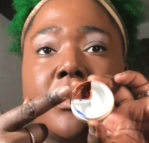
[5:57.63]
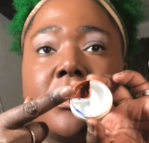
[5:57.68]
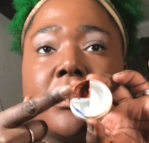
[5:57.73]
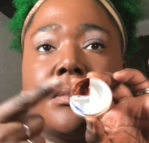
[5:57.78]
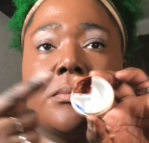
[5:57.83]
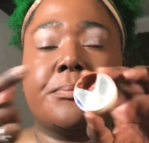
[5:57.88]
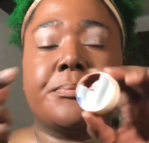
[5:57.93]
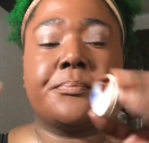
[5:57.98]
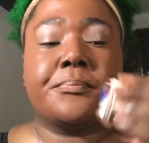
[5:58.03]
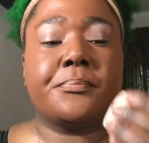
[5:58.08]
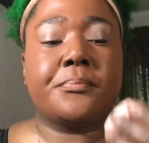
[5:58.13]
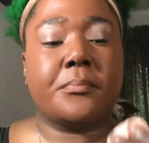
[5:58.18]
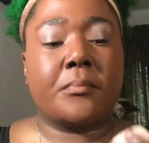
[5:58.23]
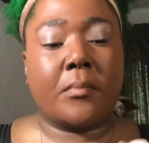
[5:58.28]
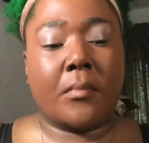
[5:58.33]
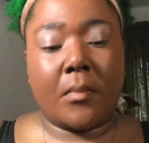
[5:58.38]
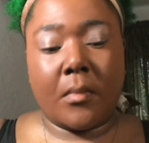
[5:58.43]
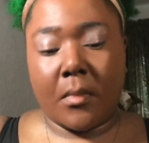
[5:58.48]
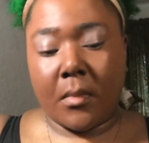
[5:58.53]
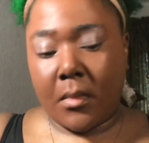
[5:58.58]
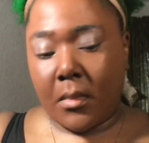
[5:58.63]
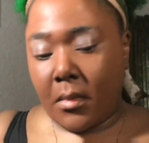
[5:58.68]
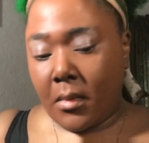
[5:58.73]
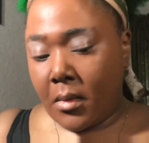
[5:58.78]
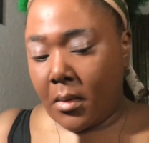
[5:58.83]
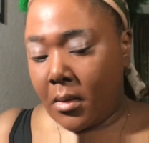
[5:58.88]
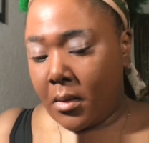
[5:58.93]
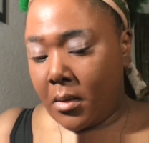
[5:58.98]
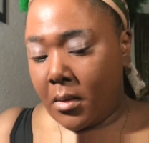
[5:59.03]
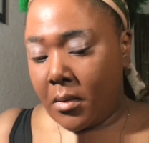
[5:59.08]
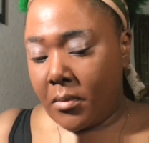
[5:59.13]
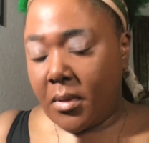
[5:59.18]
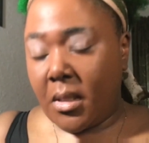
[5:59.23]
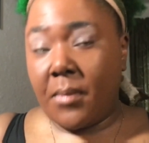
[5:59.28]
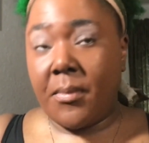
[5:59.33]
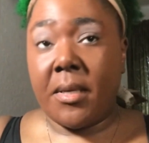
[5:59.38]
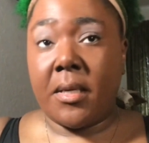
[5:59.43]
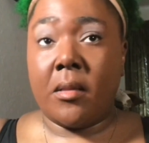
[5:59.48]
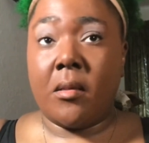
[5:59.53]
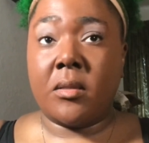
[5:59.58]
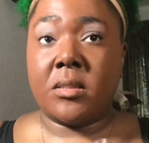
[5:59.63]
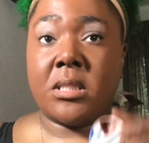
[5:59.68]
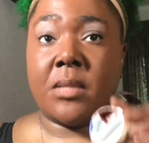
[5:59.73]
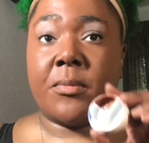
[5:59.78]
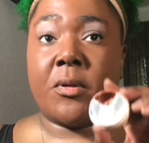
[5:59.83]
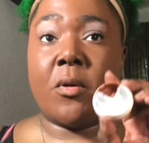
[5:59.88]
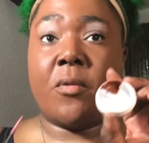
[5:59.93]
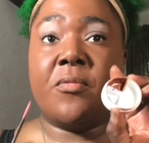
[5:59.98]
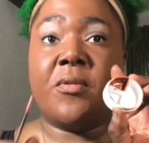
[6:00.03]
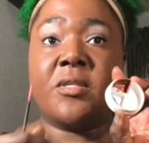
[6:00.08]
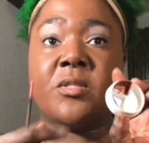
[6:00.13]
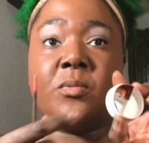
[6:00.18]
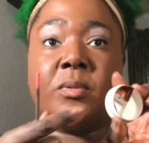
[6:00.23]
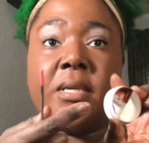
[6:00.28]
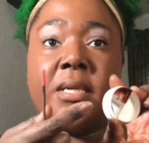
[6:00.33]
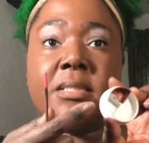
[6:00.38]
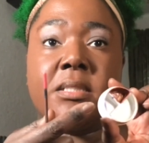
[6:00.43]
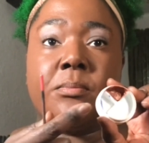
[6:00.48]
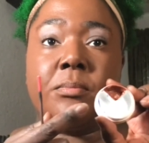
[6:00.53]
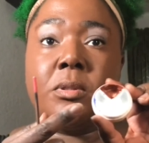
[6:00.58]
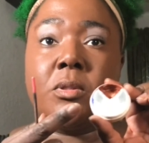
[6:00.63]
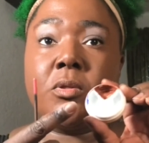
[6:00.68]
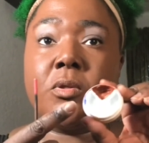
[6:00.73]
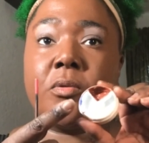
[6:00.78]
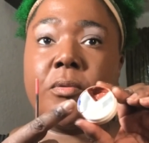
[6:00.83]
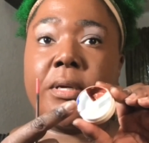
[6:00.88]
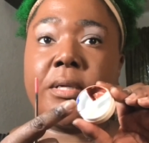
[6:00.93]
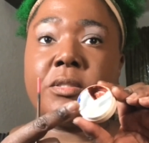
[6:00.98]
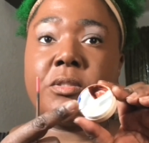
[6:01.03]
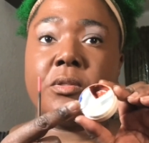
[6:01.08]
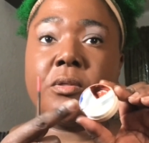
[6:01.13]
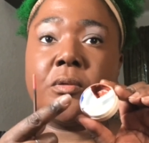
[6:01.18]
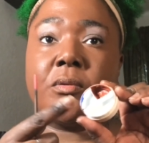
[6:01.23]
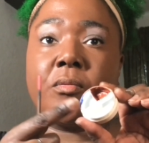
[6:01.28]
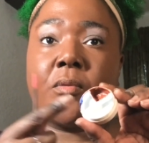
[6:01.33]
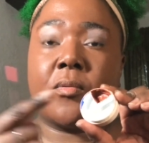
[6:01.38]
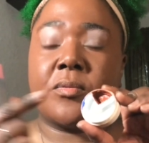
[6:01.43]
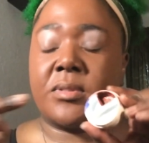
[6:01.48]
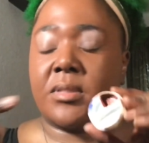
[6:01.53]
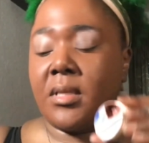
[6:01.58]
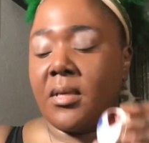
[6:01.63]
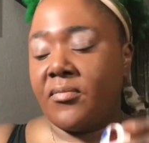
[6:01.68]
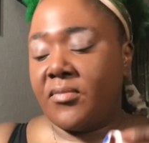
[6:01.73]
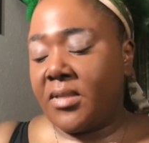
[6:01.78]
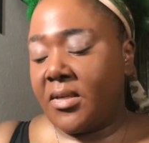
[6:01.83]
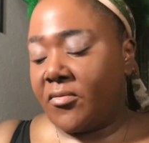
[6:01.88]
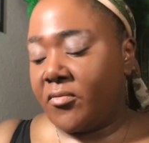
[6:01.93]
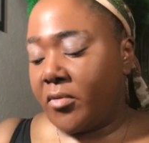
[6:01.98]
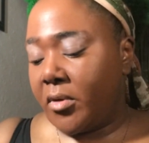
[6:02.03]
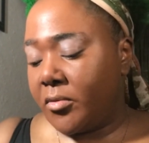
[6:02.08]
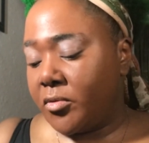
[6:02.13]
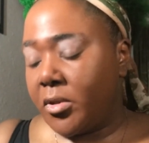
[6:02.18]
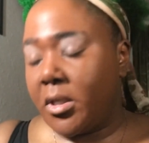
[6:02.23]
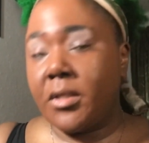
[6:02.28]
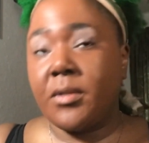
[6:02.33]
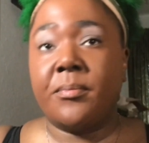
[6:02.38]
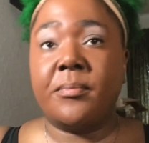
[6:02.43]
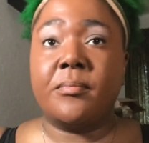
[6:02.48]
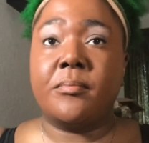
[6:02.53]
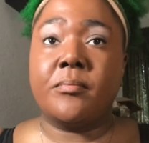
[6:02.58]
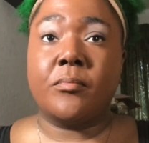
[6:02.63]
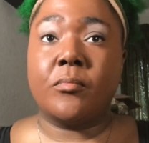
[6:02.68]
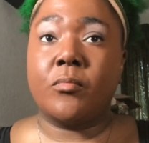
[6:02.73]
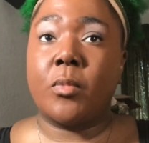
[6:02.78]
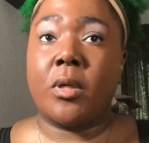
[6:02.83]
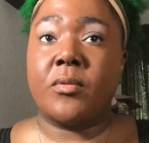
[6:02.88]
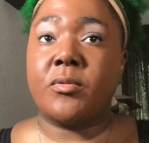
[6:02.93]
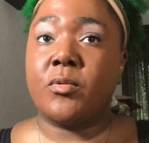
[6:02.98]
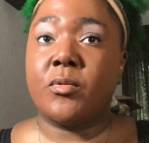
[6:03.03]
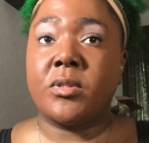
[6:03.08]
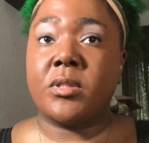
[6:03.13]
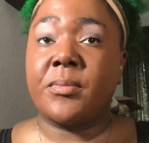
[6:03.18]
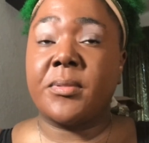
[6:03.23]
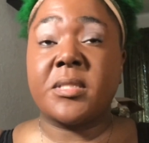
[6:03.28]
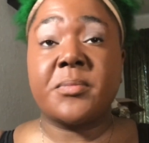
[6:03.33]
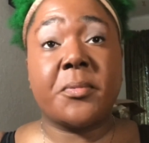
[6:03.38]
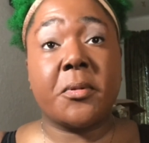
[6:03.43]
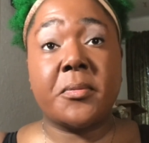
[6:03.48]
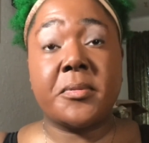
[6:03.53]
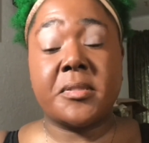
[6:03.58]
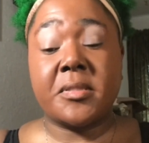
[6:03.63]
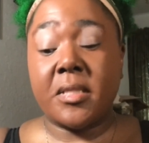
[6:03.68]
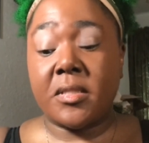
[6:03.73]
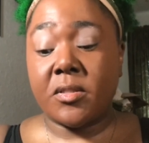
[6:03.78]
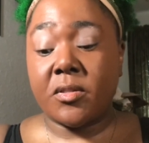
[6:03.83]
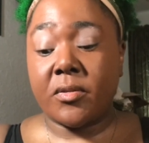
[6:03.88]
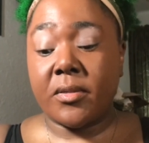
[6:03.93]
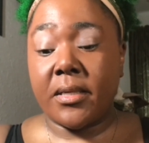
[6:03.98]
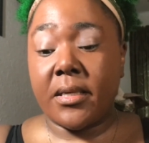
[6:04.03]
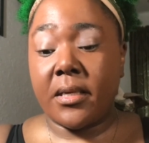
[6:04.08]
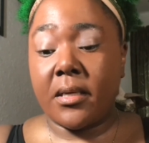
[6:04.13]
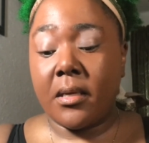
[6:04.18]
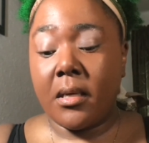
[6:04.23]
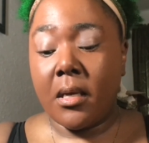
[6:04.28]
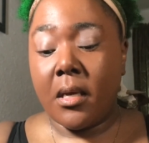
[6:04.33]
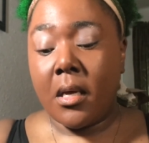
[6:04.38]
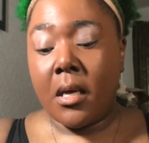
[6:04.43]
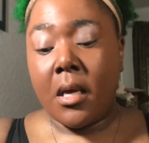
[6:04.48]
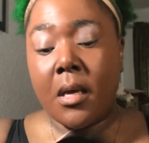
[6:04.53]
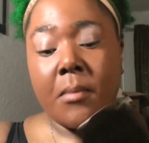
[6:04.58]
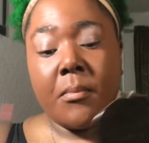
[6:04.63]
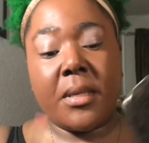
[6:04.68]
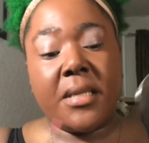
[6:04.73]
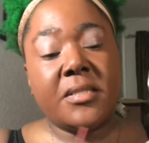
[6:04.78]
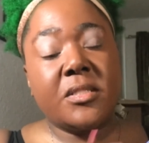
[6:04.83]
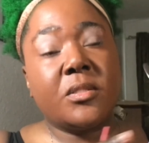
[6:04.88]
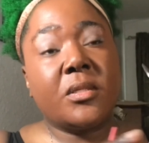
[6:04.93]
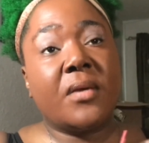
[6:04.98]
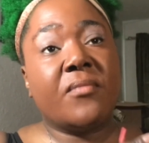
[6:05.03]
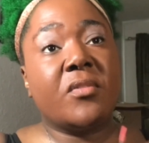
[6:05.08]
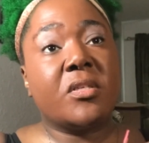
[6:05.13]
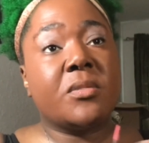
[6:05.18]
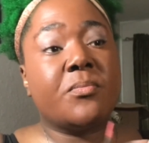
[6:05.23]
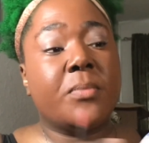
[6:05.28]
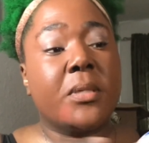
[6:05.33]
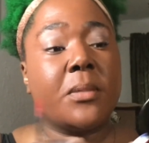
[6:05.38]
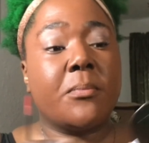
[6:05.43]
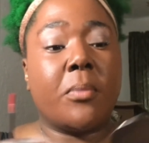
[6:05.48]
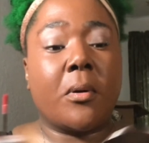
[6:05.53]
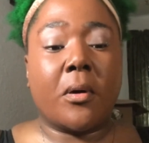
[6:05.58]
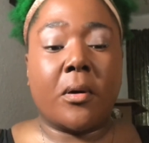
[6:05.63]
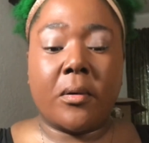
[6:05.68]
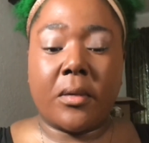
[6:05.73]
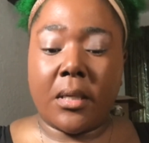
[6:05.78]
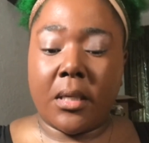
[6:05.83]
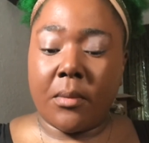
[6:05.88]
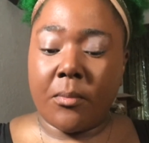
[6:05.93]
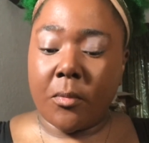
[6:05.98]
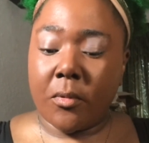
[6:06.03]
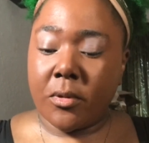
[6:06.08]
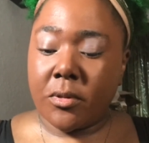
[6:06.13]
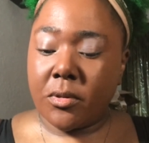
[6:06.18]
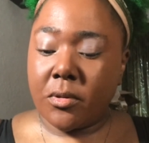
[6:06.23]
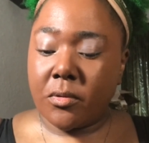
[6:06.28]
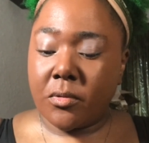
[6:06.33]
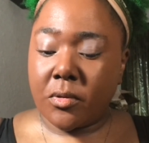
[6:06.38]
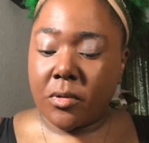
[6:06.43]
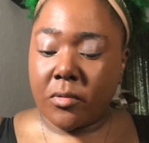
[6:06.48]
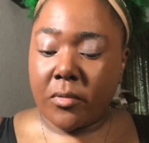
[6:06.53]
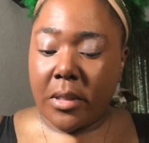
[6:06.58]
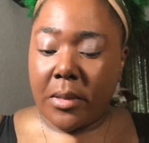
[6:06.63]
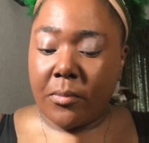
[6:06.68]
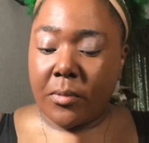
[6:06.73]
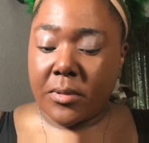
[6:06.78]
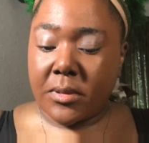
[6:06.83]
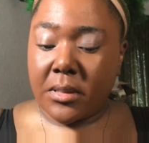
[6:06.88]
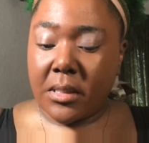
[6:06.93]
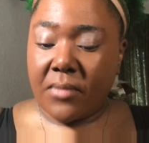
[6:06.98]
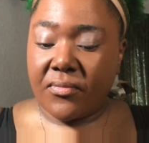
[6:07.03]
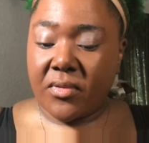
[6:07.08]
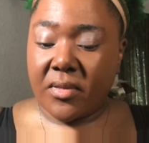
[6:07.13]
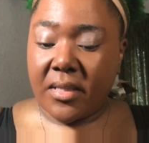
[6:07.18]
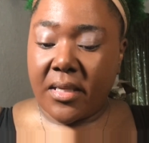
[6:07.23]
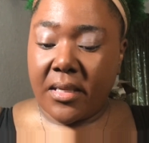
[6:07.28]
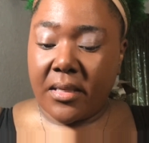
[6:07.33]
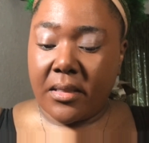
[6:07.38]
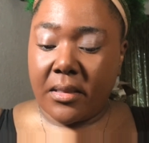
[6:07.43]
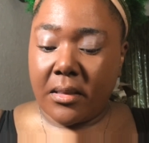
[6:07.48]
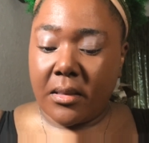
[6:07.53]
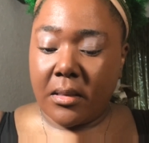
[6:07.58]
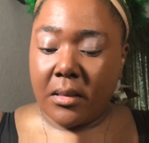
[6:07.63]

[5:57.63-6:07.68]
in it that I made a long time ago, and this one has a blue corrector, what was left after I tried to, when I was doing some experiments yesterday, but I still have this big part, and I'm going to scrape what's left of that